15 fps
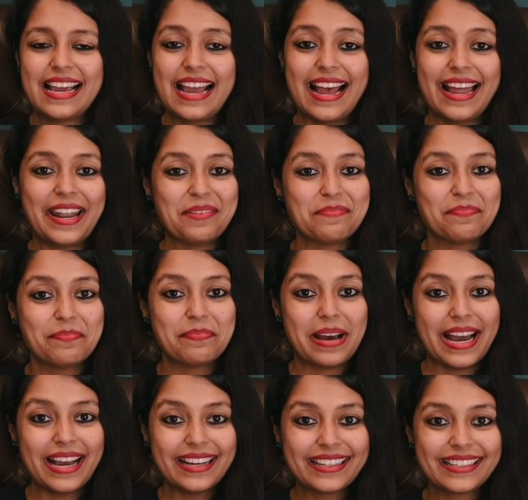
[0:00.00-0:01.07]
And I'm
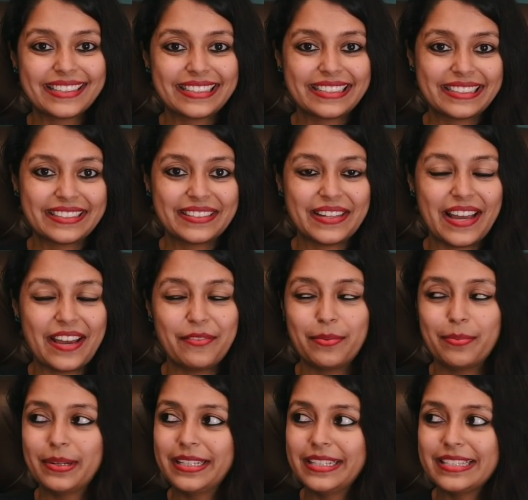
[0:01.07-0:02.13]
back.
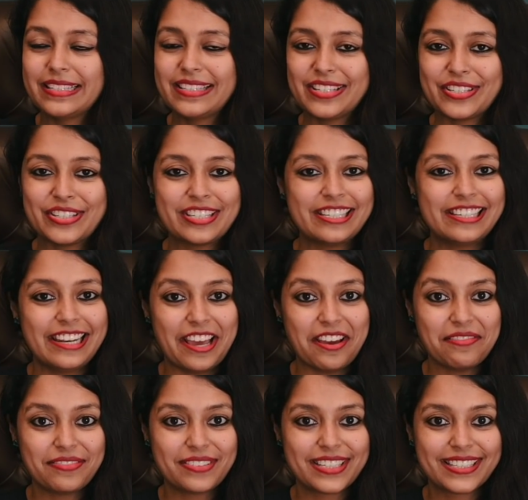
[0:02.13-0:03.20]
Everybody's just
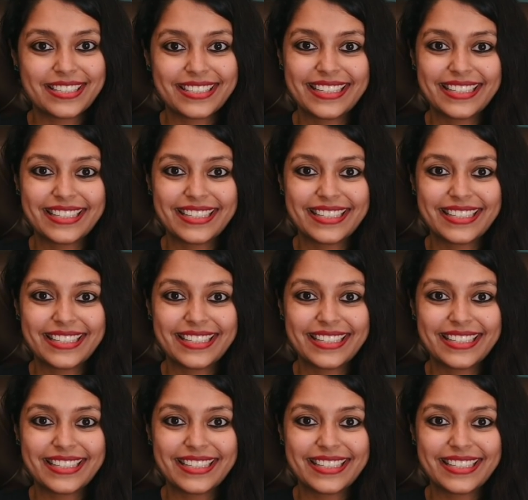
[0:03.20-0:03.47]
left.